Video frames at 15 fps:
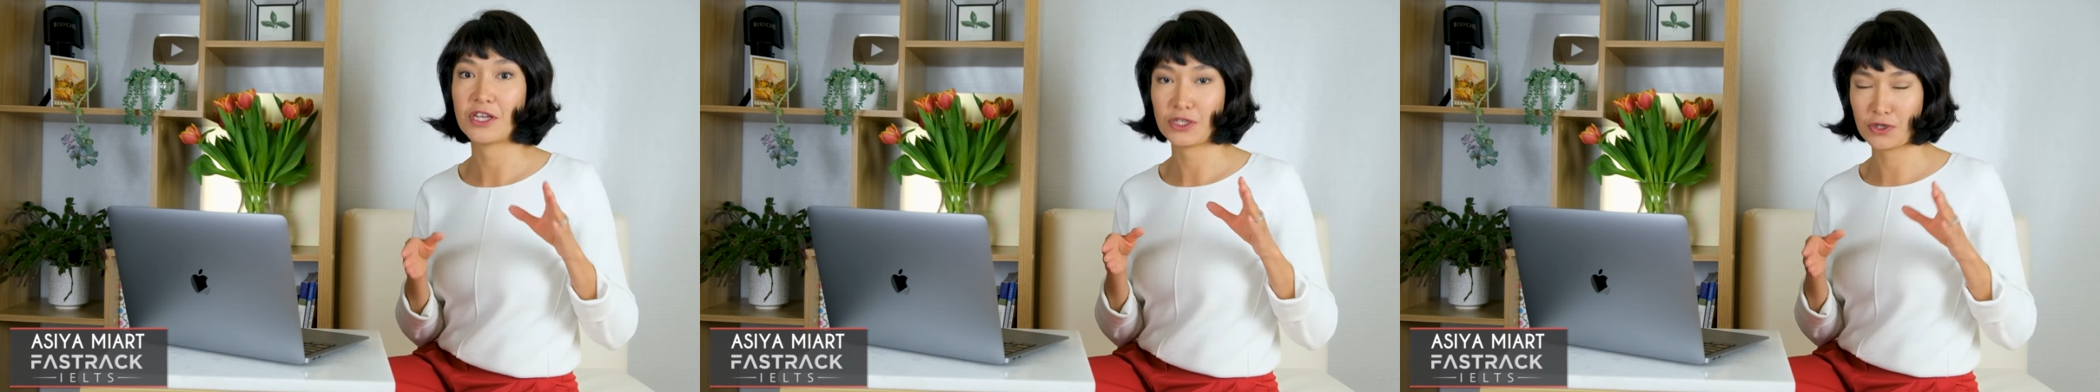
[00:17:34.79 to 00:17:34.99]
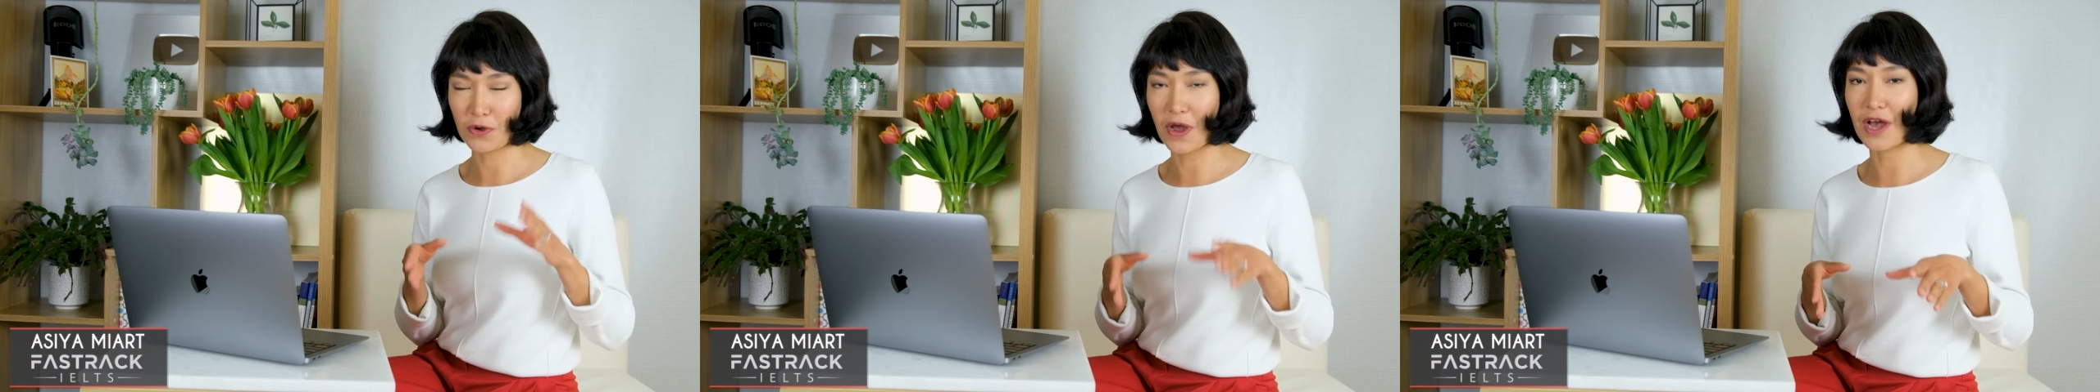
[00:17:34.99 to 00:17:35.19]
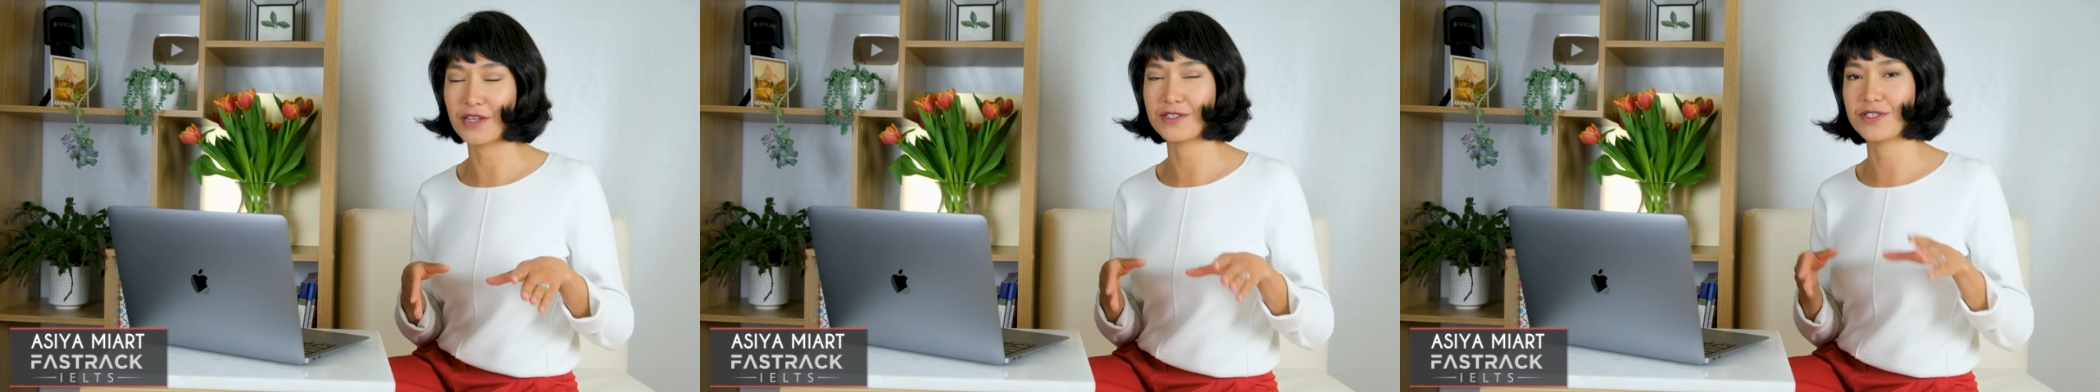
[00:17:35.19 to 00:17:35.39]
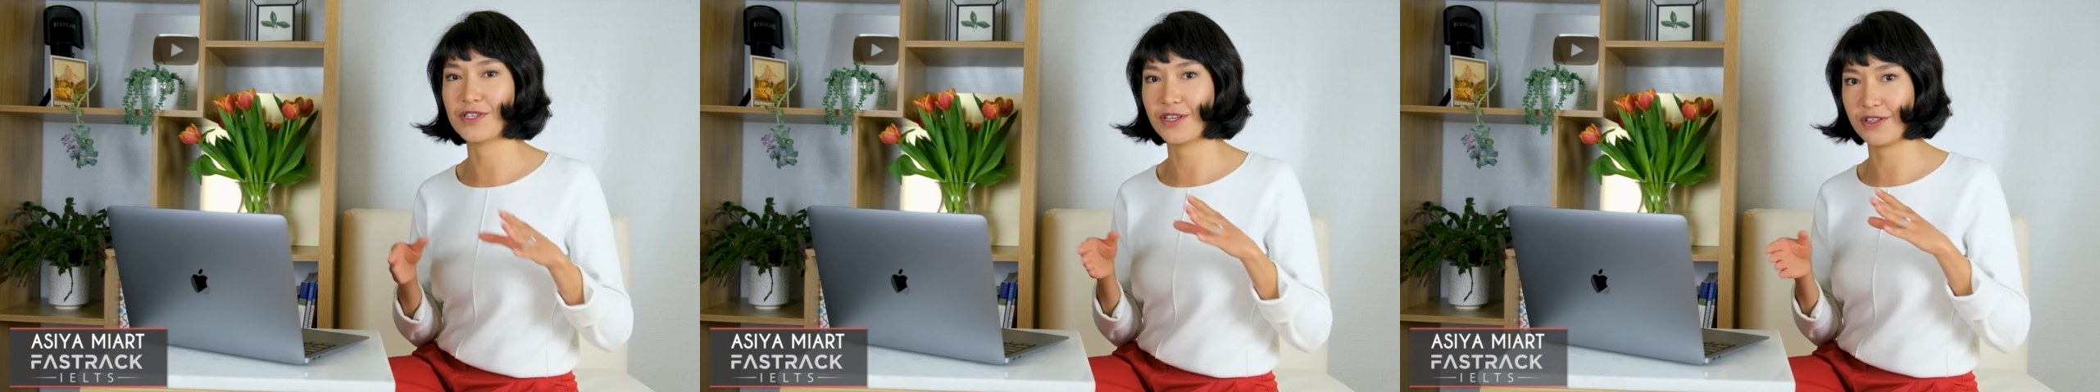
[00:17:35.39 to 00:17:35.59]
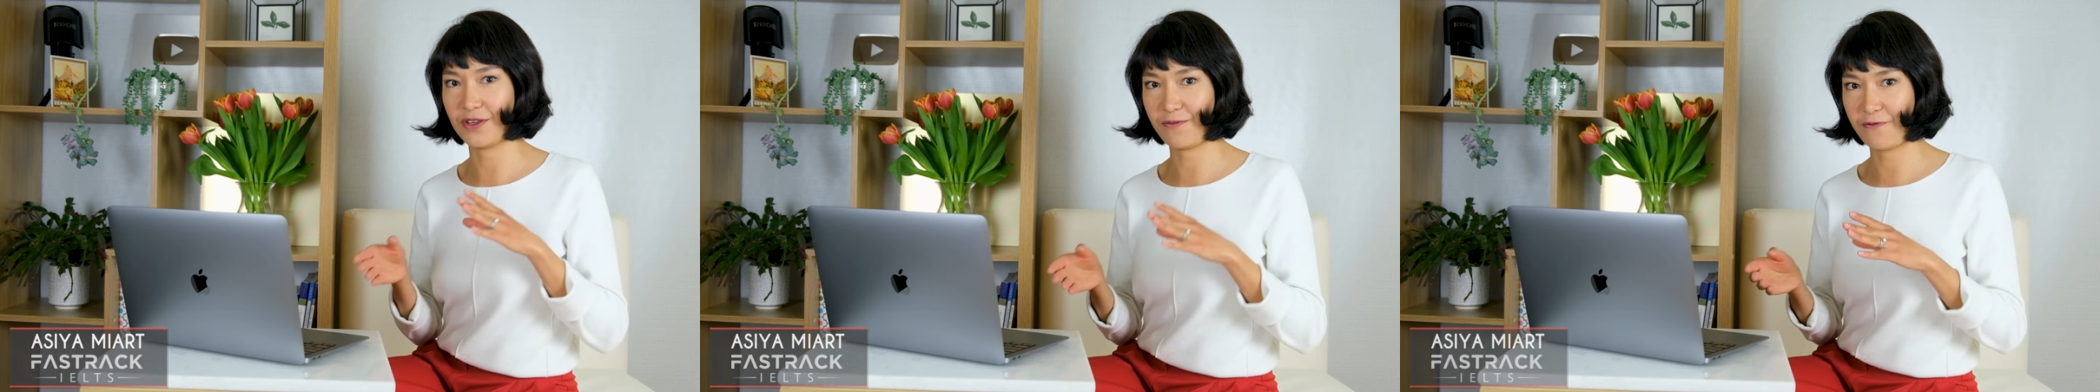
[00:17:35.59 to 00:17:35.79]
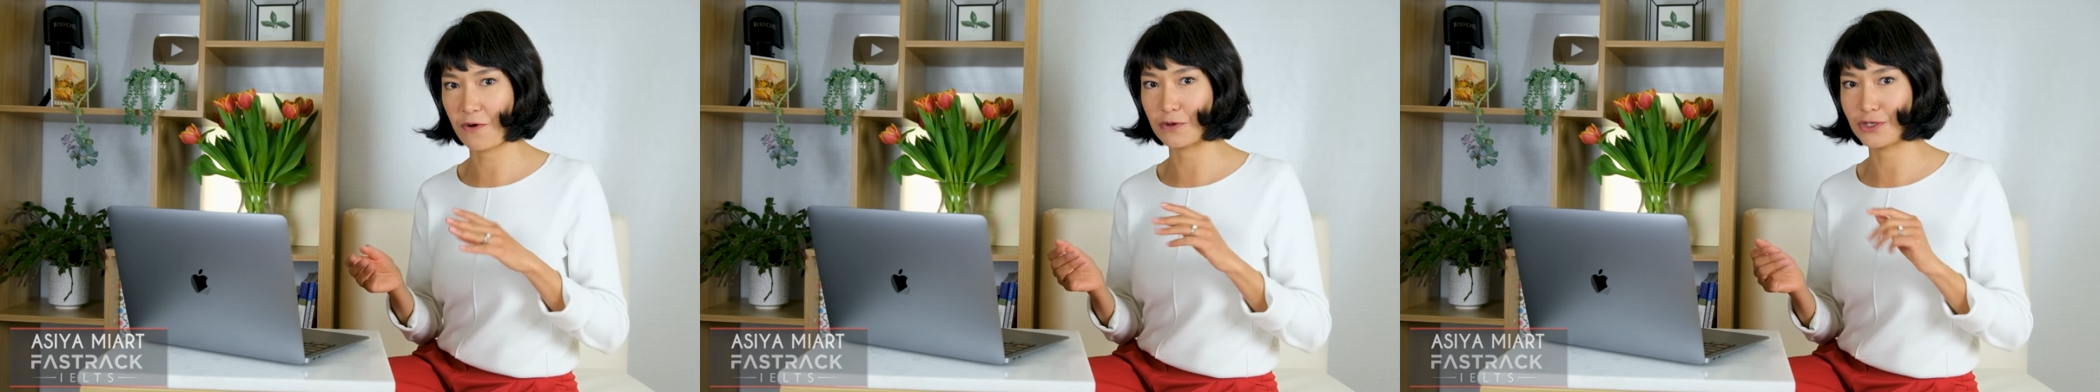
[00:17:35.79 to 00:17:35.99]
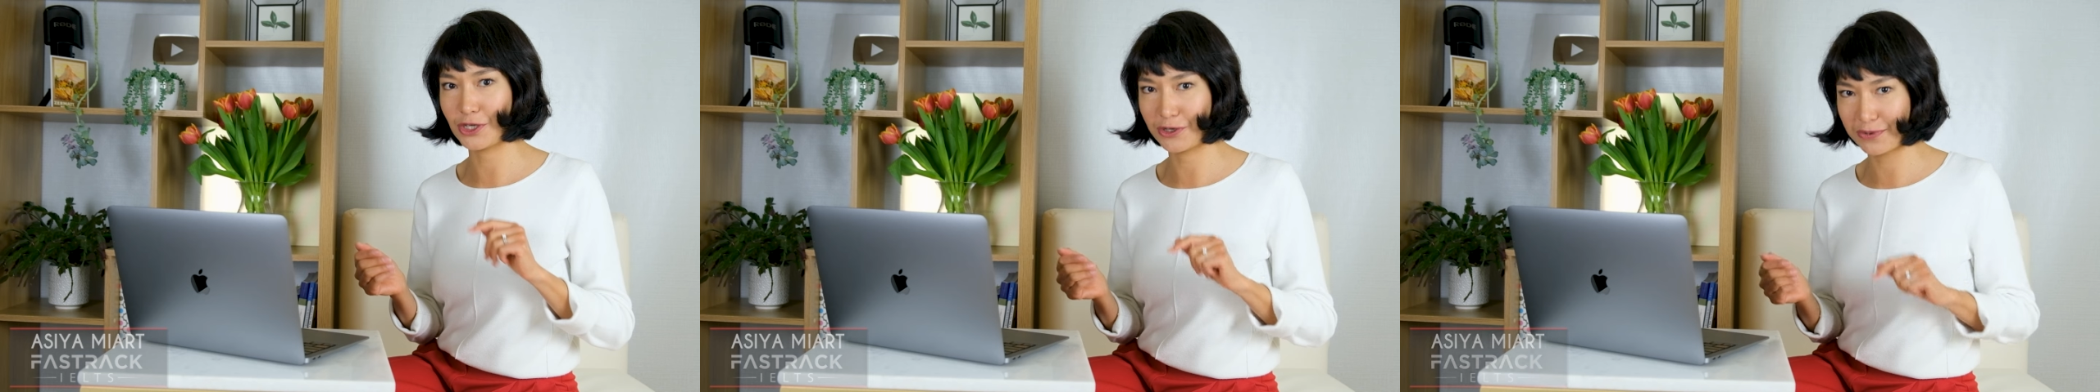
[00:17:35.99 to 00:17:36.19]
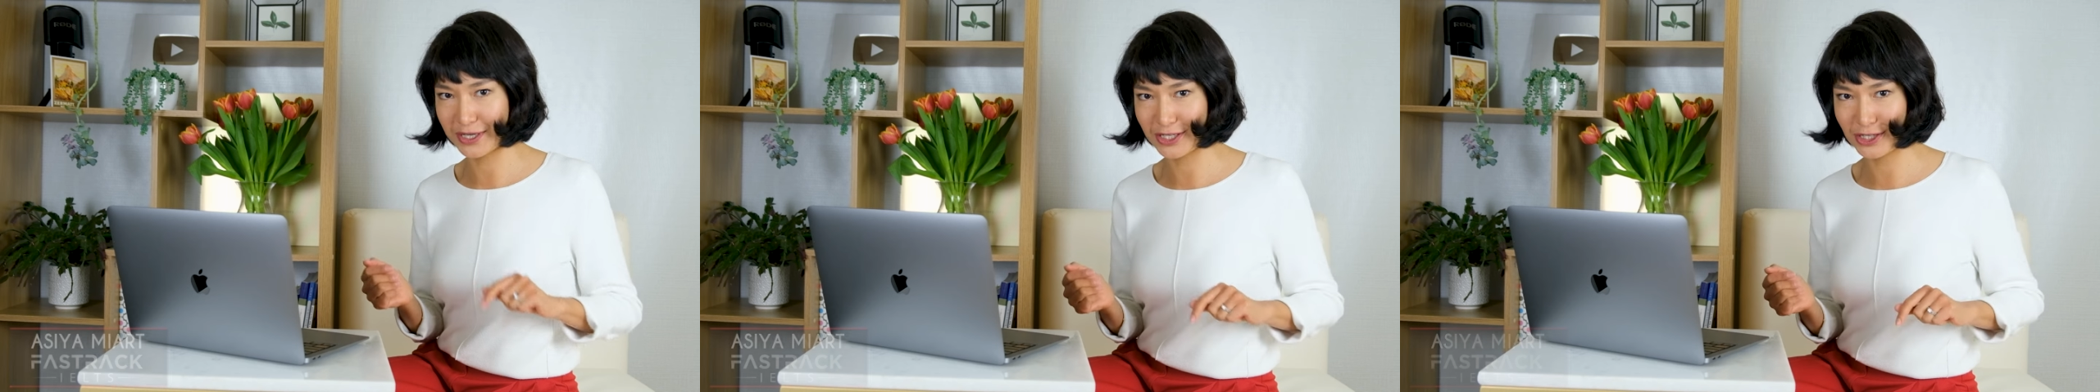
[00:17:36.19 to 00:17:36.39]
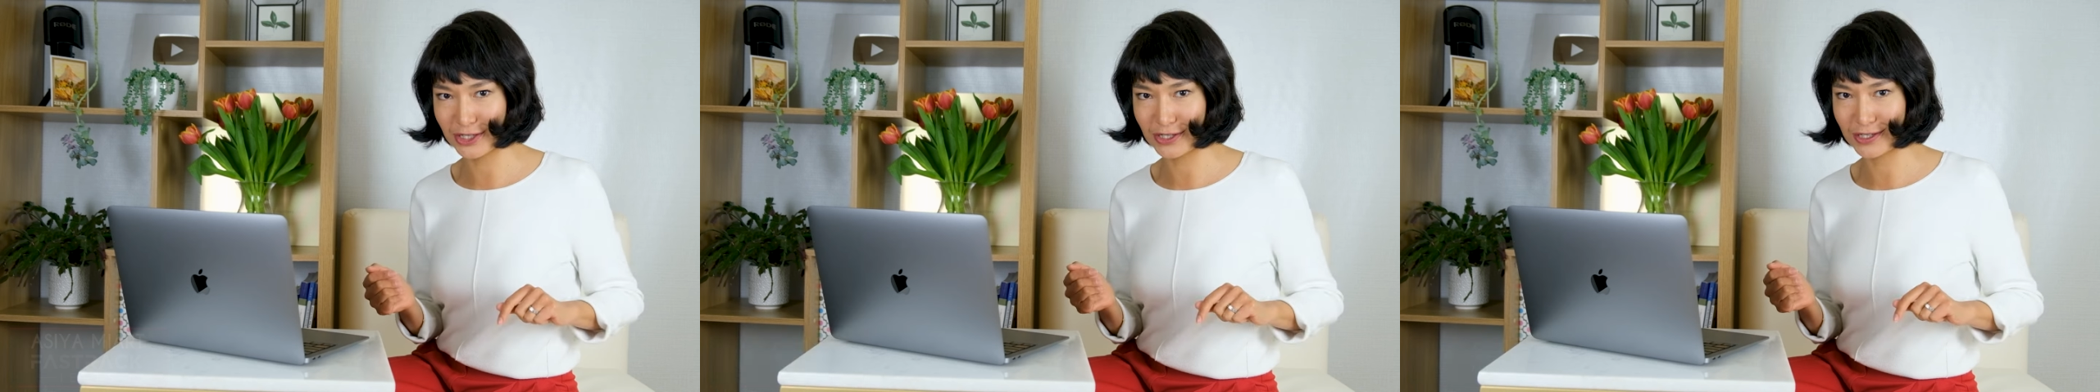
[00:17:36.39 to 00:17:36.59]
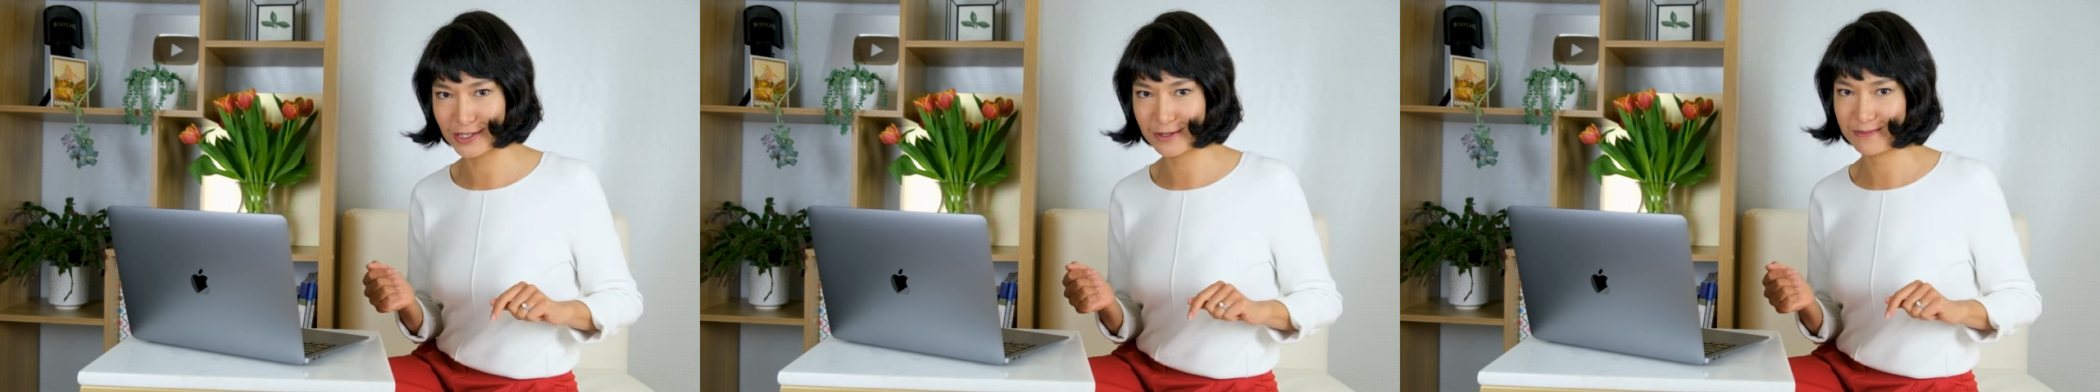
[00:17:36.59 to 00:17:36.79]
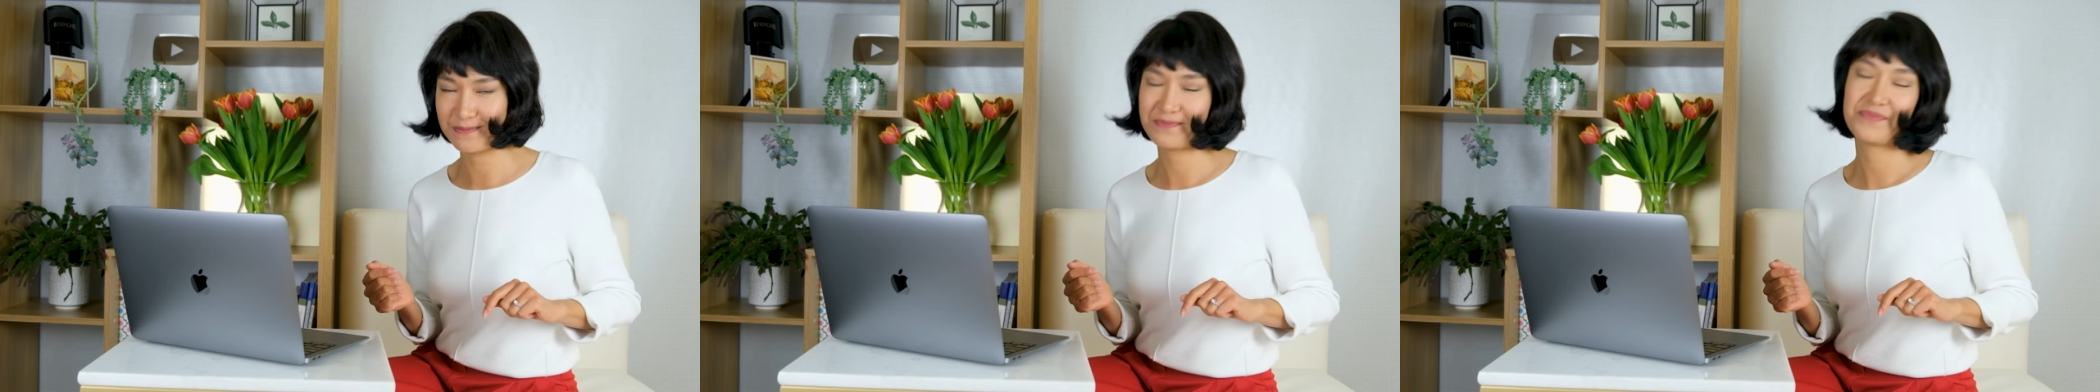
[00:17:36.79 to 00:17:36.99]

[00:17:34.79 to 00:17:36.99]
to answer the 40 questions.